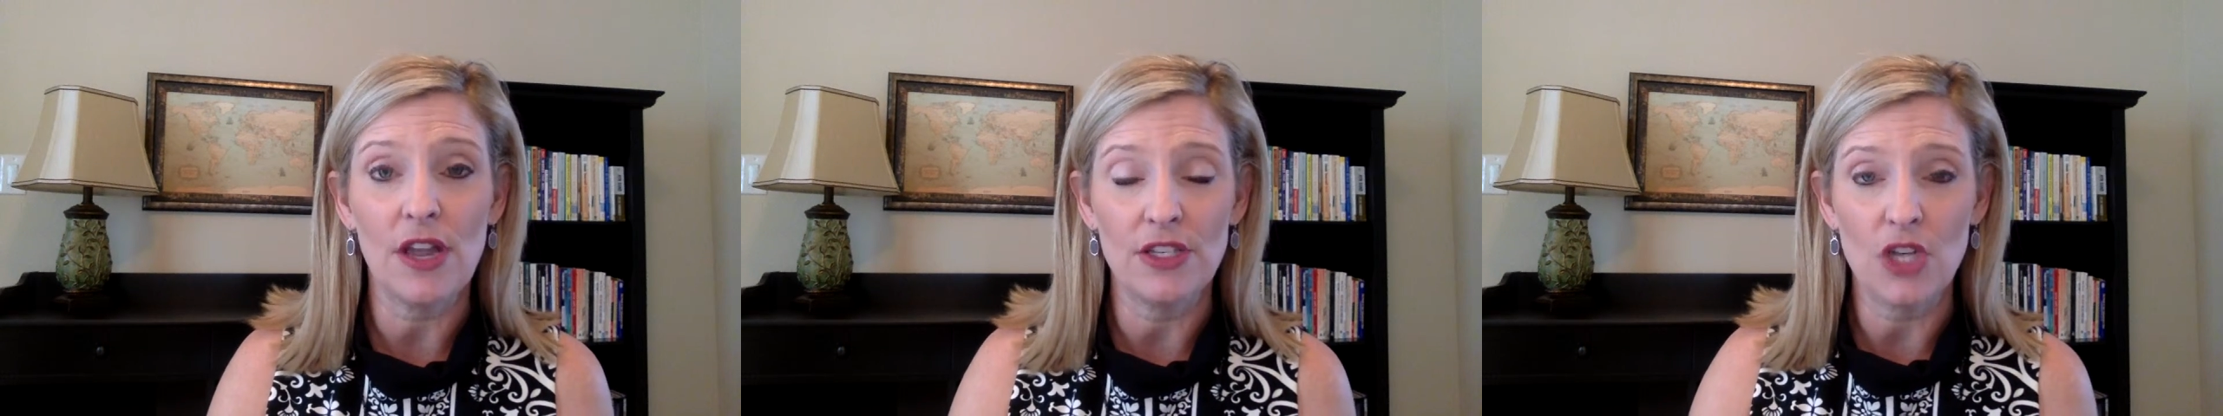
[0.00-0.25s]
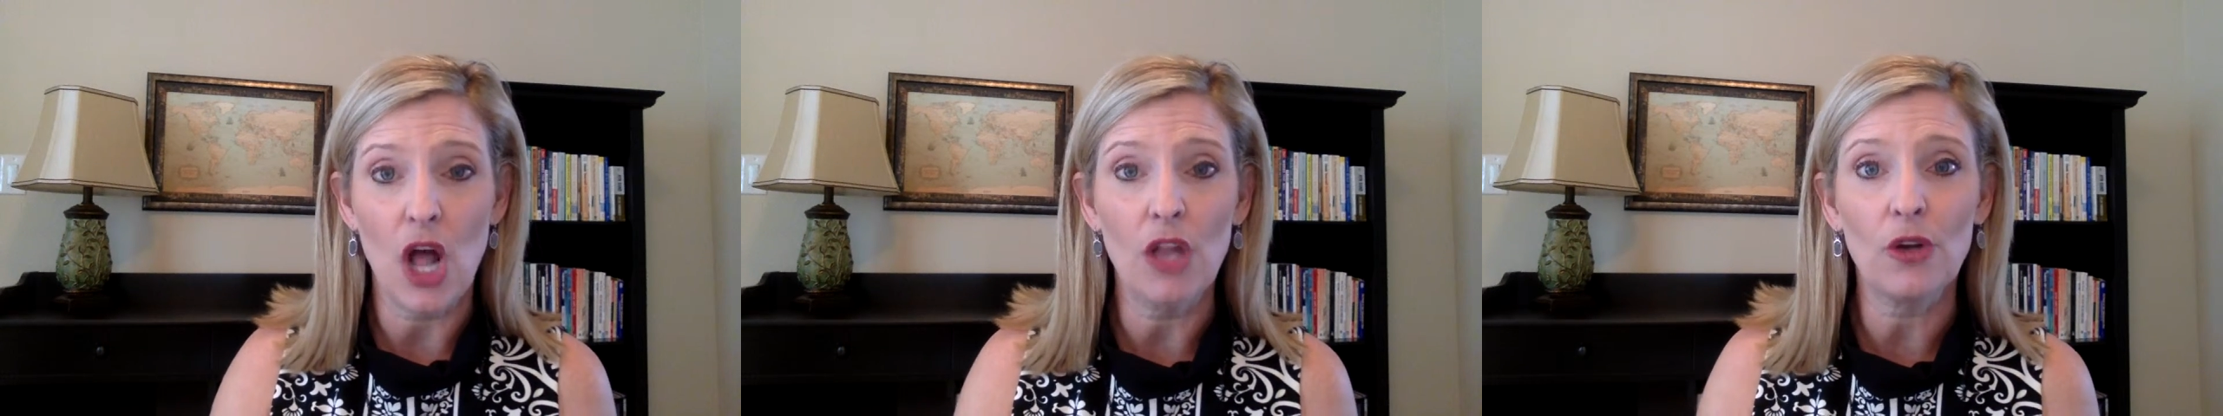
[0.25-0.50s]
a
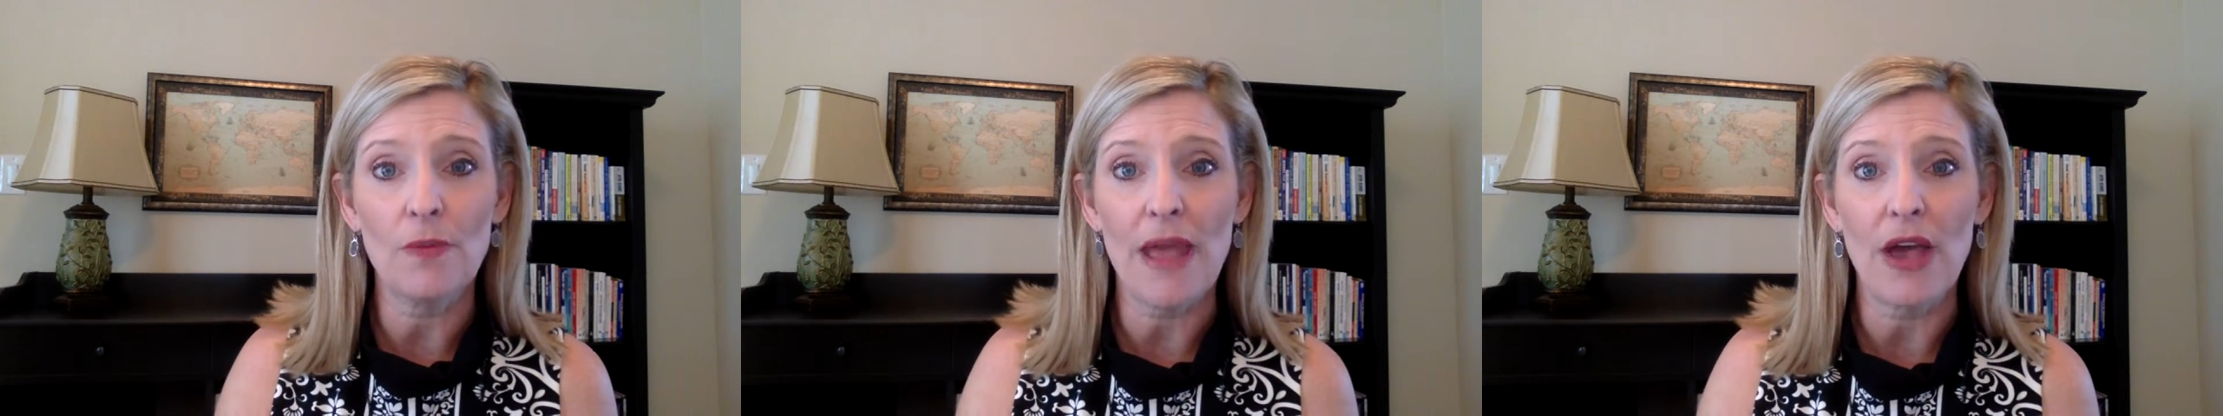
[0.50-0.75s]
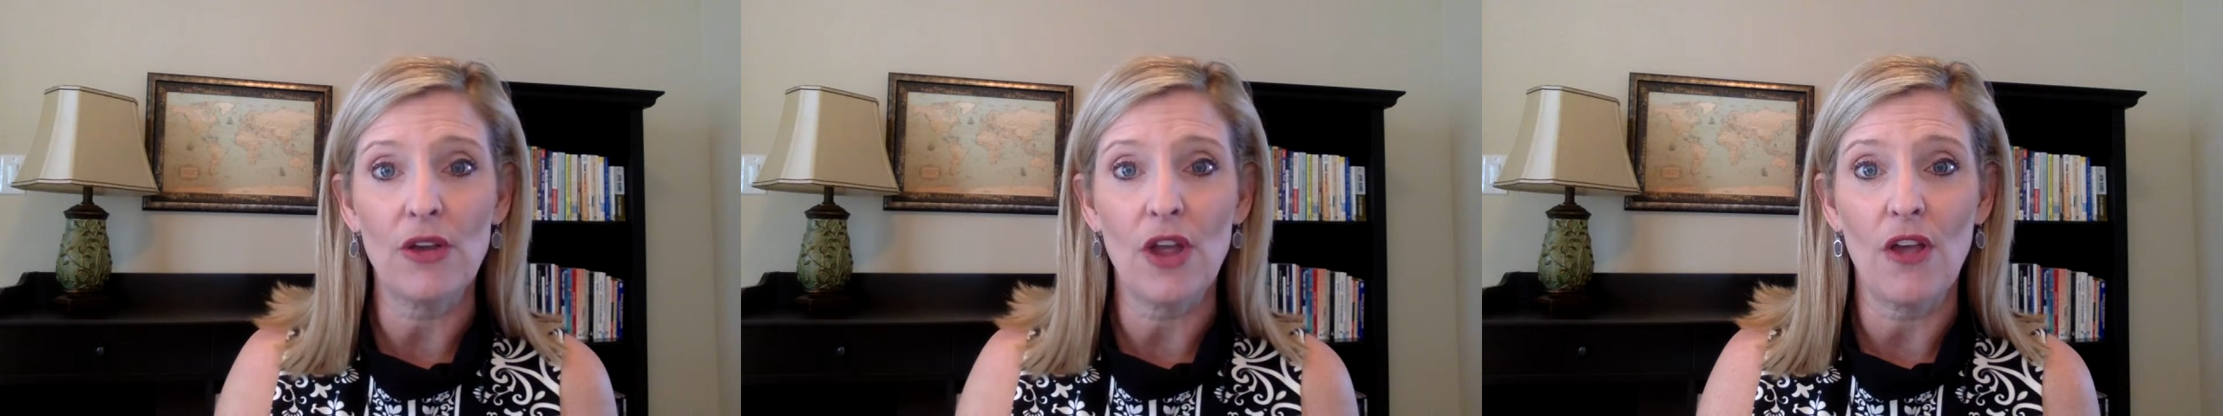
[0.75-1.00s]
dollar
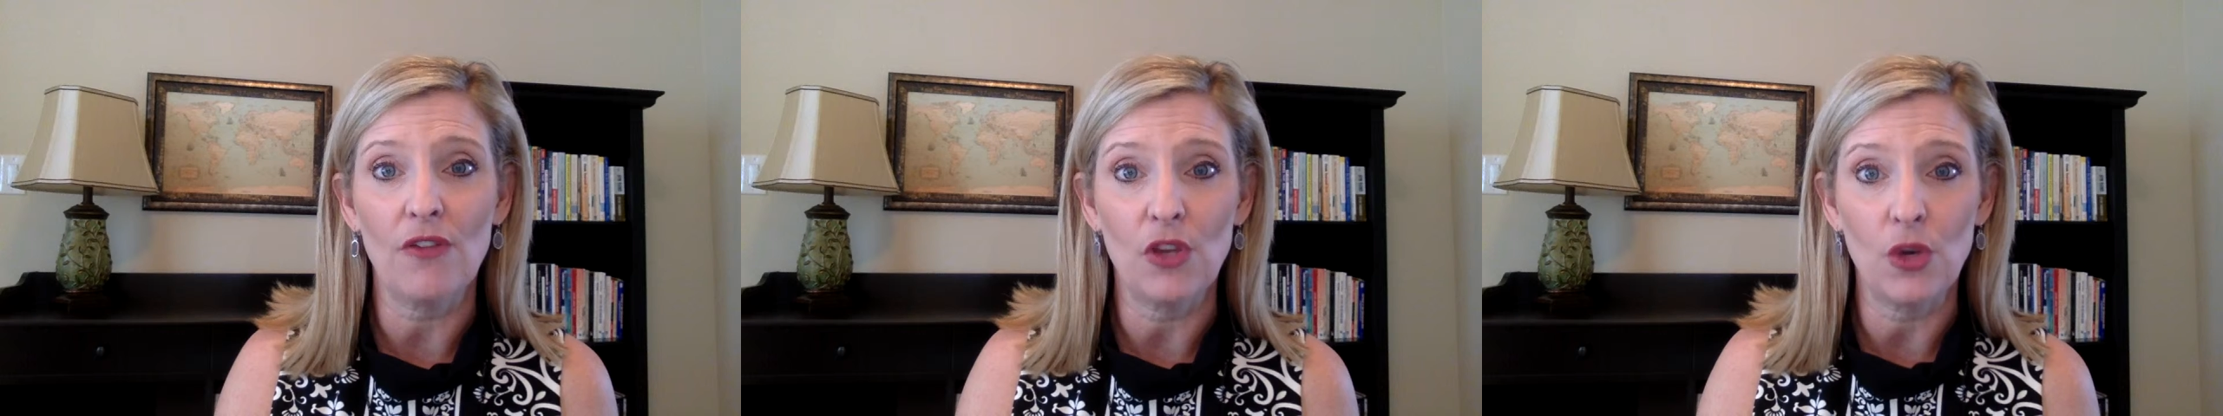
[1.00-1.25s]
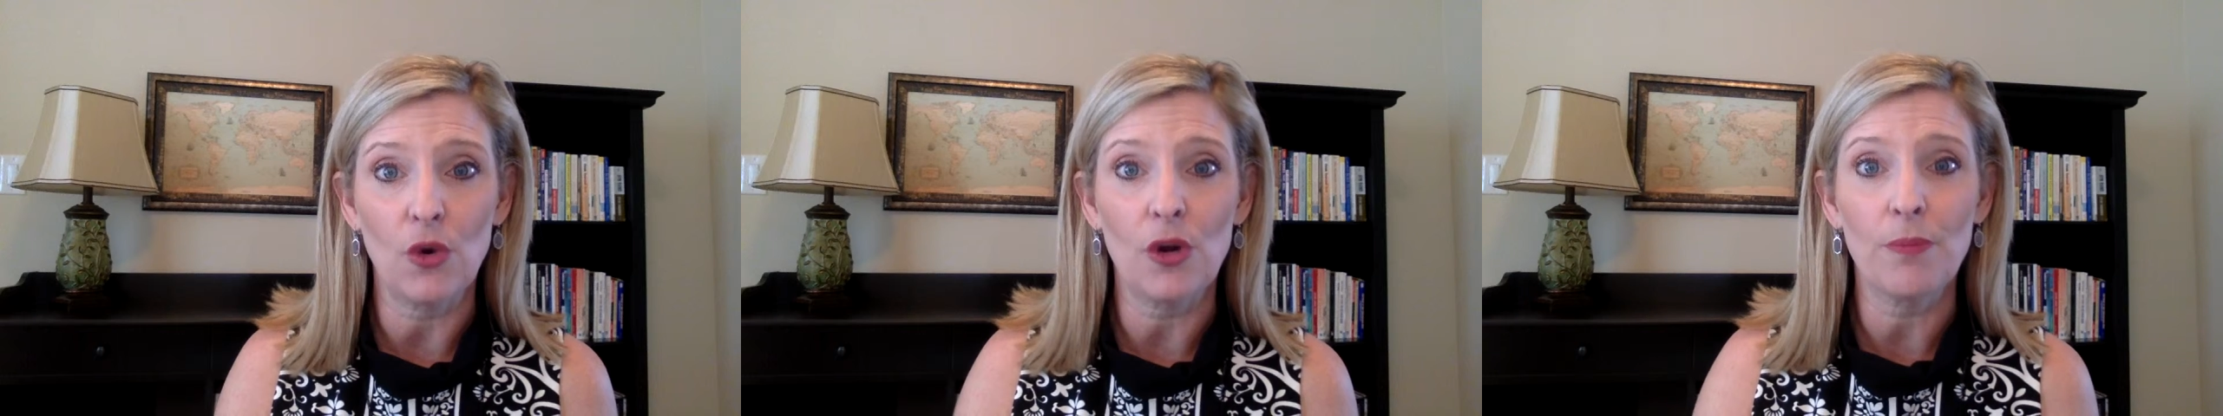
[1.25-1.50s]
amount of
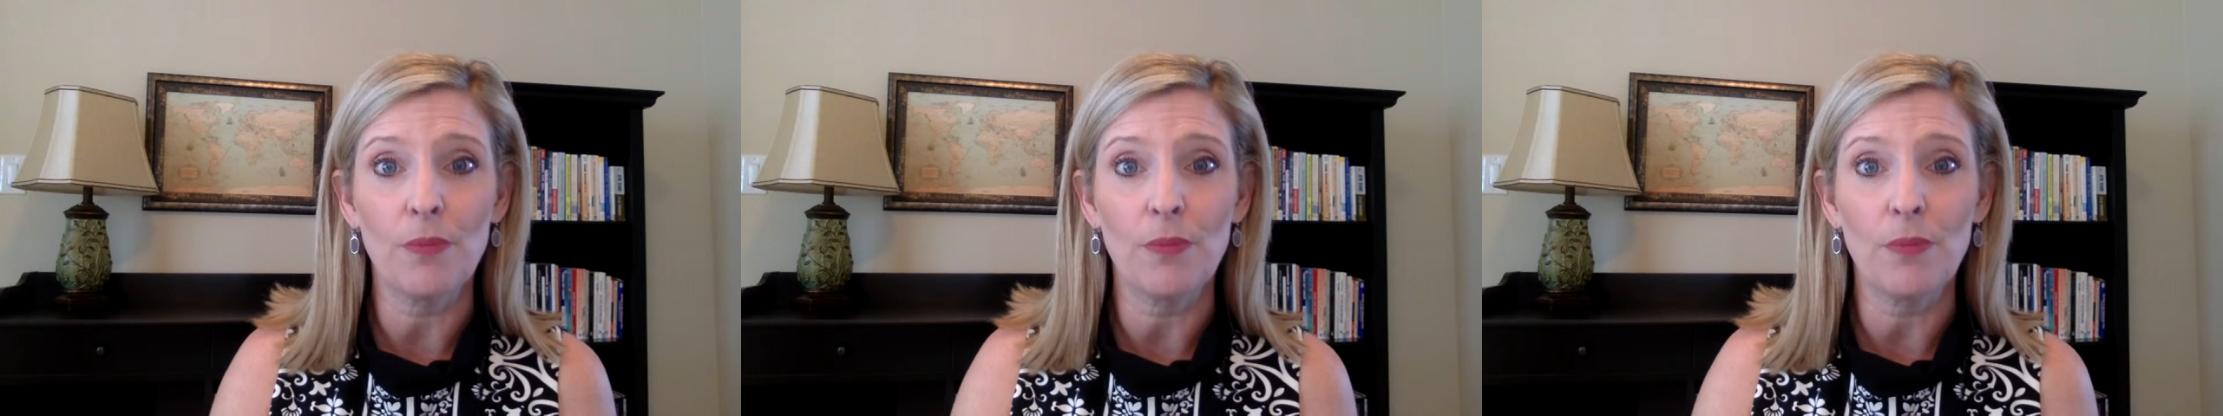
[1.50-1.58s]
your